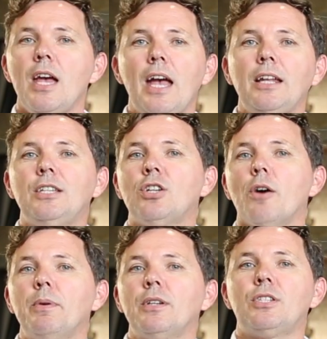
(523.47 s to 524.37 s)
any
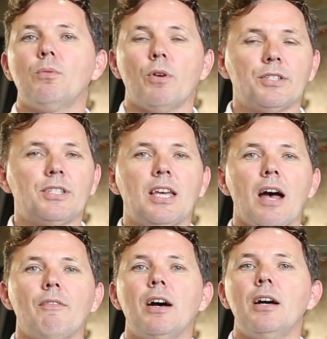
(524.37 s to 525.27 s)
topics you want us to
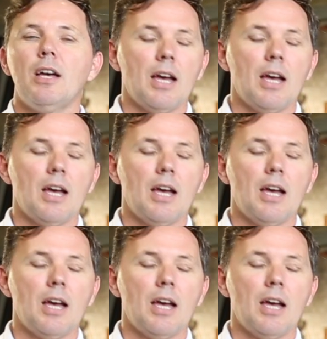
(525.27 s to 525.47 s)
cover